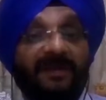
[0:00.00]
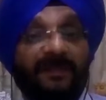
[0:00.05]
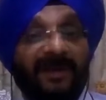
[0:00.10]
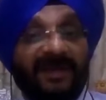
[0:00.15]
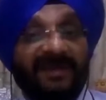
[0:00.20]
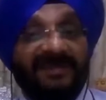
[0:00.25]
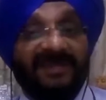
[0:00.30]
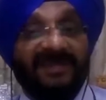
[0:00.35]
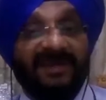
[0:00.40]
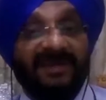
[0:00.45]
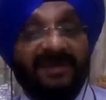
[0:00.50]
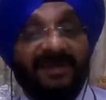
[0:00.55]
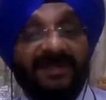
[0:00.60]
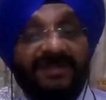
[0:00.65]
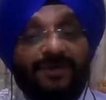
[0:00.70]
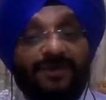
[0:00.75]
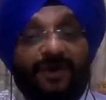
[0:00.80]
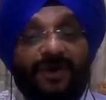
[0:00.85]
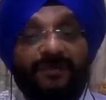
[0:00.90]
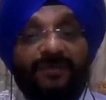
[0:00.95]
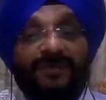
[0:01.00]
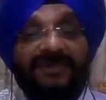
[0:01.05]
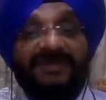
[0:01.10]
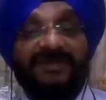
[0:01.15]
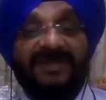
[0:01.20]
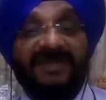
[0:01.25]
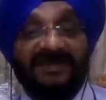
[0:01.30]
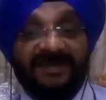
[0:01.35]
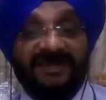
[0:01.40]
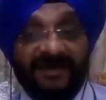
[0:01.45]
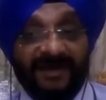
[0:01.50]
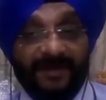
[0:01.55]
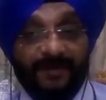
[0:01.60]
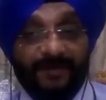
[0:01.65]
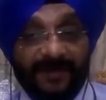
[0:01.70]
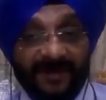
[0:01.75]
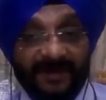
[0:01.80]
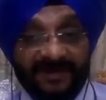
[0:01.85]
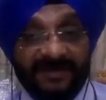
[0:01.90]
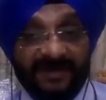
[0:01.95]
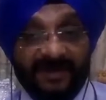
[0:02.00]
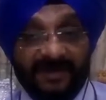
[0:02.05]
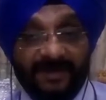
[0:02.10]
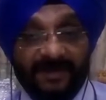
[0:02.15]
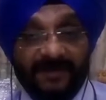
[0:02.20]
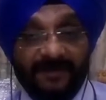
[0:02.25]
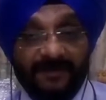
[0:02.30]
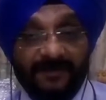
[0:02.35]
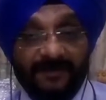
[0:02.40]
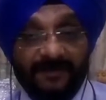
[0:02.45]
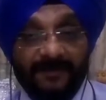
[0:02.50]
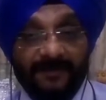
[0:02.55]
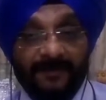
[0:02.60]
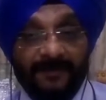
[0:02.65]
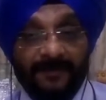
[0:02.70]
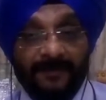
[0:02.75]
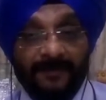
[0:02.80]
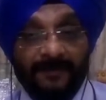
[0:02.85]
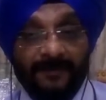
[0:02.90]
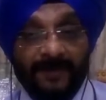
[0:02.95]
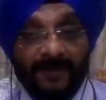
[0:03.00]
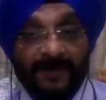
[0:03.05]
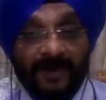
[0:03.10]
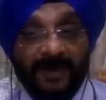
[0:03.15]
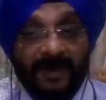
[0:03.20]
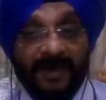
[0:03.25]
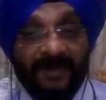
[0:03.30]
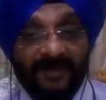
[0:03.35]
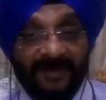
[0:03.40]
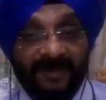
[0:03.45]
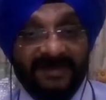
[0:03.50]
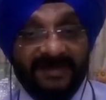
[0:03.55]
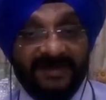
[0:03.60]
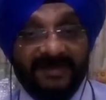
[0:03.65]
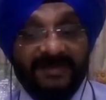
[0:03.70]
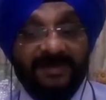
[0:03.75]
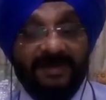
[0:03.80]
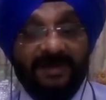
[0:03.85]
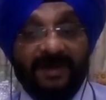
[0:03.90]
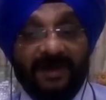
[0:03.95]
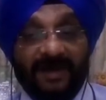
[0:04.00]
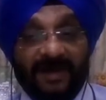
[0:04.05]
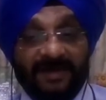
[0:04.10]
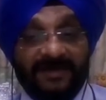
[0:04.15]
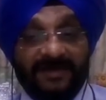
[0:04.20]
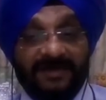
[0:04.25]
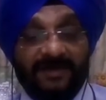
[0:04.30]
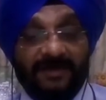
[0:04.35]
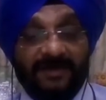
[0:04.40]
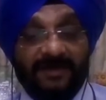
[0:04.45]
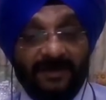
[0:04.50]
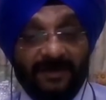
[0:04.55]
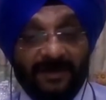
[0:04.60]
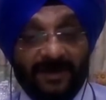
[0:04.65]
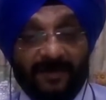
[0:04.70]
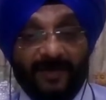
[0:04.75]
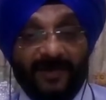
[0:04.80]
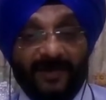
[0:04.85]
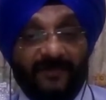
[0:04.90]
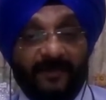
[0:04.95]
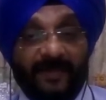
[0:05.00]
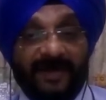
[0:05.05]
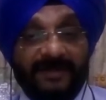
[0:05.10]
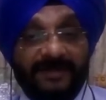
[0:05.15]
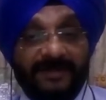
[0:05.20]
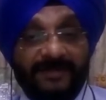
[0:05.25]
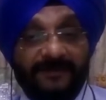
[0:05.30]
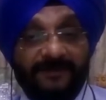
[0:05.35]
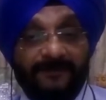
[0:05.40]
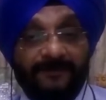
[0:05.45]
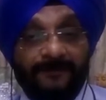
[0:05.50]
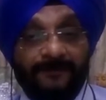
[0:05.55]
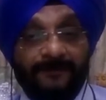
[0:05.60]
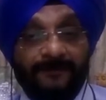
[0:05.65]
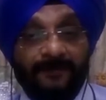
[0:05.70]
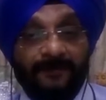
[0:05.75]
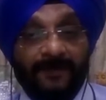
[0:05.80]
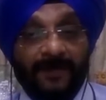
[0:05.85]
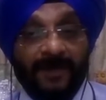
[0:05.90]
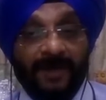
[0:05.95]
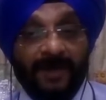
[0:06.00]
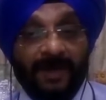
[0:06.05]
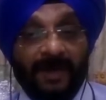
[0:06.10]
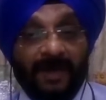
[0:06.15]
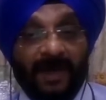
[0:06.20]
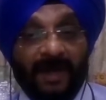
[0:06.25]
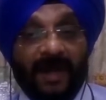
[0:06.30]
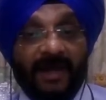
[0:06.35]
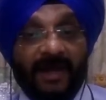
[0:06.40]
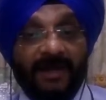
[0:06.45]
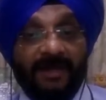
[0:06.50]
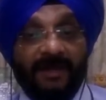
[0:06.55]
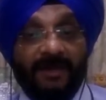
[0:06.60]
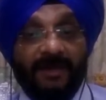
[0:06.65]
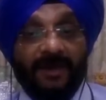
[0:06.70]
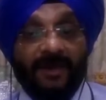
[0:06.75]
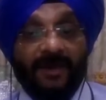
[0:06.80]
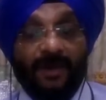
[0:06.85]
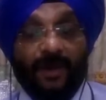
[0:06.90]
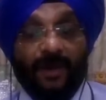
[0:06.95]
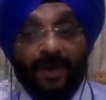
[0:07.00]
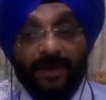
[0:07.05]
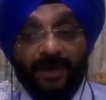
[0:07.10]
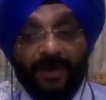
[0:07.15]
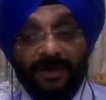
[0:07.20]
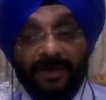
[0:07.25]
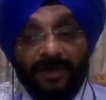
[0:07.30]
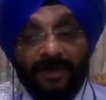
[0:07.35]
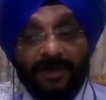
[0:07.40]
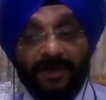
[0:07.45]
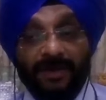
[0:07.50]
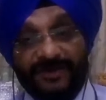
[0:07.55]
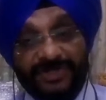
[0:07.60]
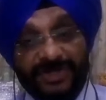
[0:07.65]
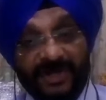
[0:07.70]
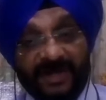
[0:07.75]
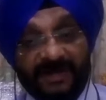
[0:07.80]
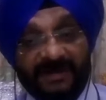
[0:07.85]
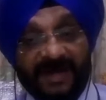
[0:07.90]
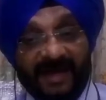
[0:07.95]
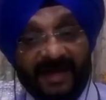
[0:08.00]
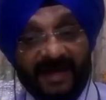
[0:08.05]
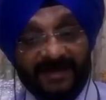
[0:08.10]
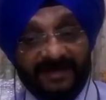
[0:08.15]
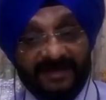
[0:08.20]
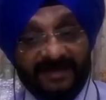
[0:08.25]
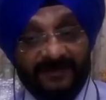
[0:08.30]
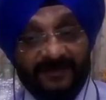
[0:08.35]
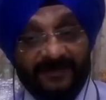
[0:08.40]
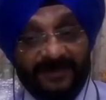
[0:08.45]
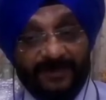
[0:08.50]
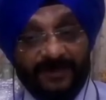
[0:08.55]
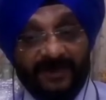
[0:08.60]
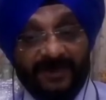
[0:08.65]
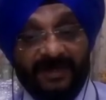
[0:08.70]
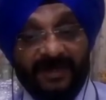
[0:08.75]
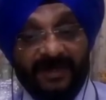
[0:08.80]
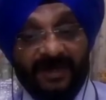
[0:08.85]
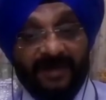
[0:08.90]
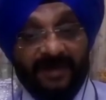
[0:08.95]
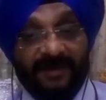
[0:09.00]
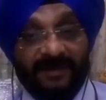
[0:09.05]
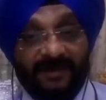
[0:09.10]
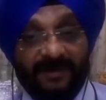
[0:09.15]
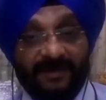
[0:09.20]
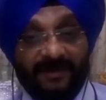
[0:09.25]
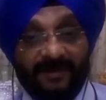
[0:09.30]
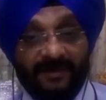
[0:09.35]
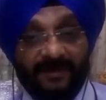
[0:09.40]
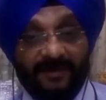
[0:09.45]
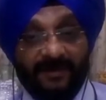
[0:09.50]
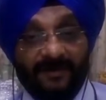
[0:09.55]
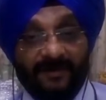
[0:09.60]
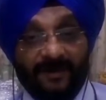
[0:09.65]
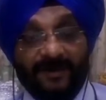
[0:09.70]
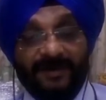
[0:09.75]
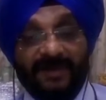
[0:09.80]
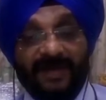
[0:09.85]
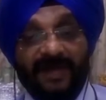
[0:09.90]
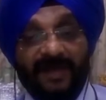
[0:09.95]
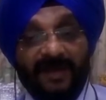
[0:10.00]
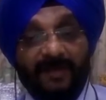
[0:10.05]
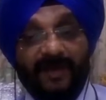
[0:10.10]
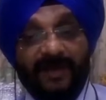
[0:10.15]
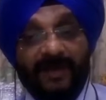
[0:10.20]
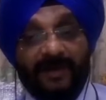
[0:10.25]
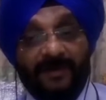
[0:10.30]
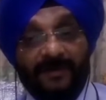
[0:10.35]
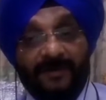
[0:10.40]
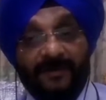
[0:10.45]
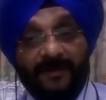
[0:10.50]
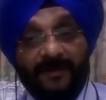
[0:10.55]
emails increased almost 600% in this last couple of months. And all these phishing attacks which were there on the email,